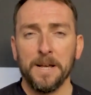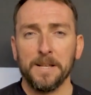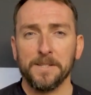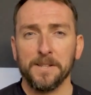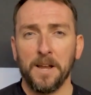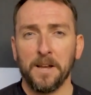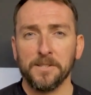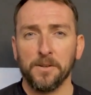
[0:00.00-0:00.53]

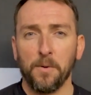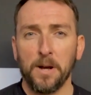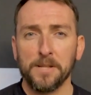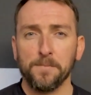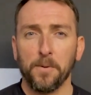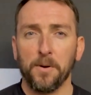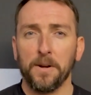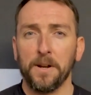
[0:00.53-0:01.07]
There's an SOS
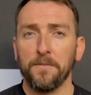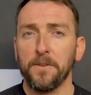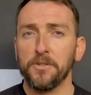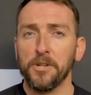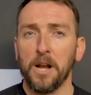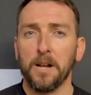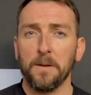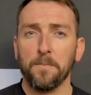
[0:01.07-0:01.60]
button. If you
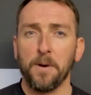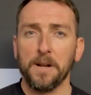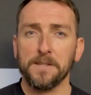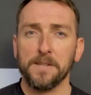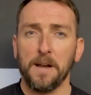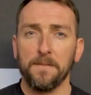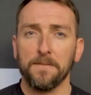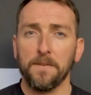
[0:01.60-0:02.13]
gently
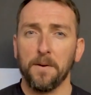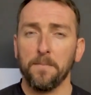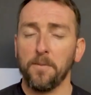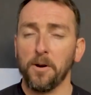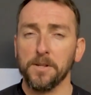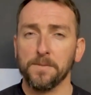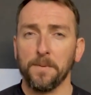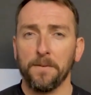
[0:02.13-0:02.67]
press that for
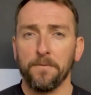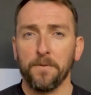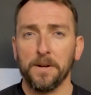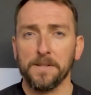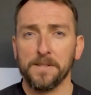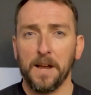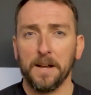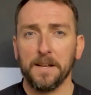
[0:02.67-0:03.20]
approximately
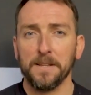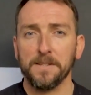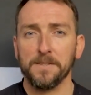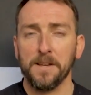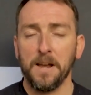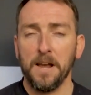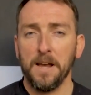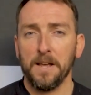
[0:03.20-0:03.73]
3 seconds,